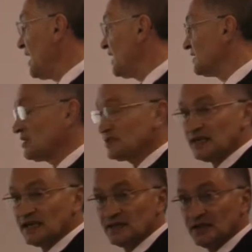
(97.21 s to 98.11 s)
and
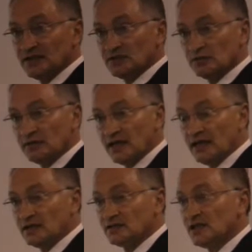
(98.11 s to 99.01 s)
take that into
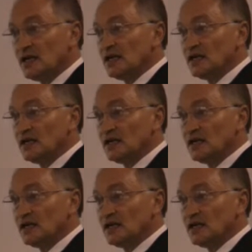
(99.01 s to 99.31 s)
account